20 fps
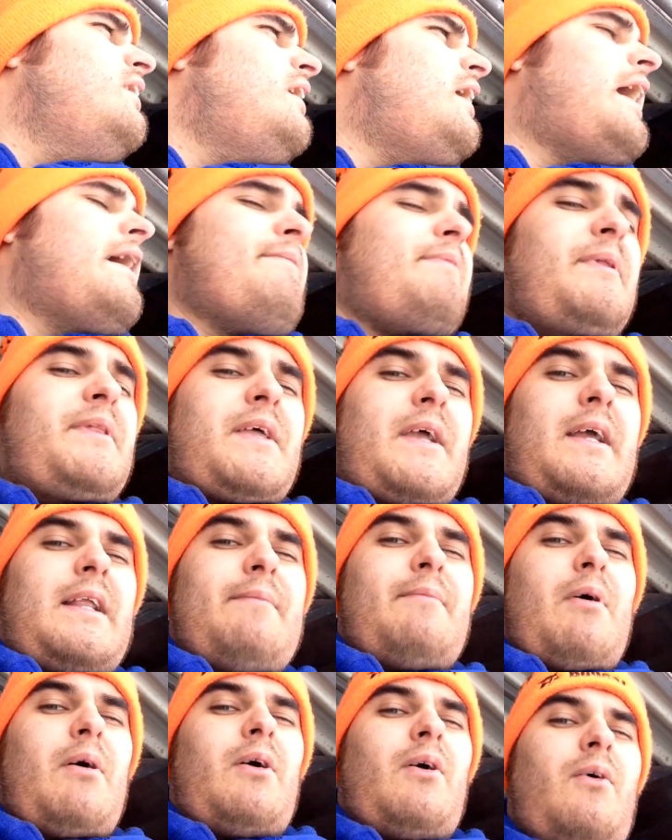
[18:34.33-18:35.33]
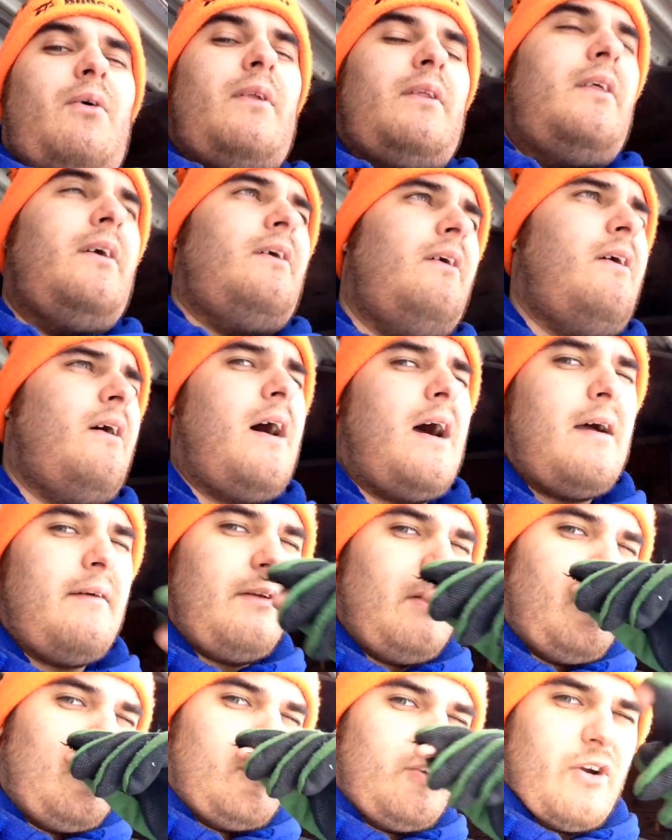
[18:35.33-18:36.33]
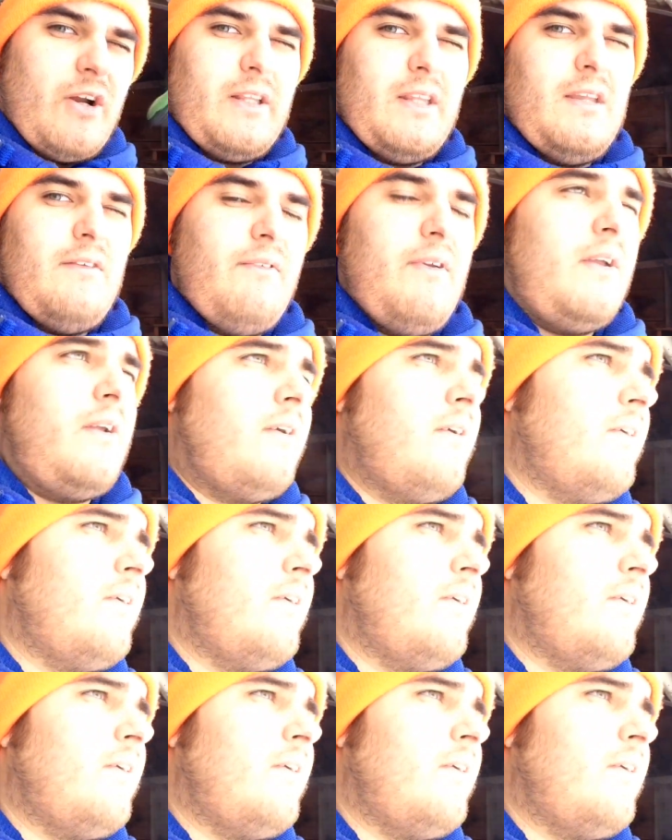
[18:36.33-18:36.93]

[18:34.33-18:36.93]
I've been thinking about going to uh, you know DirecTV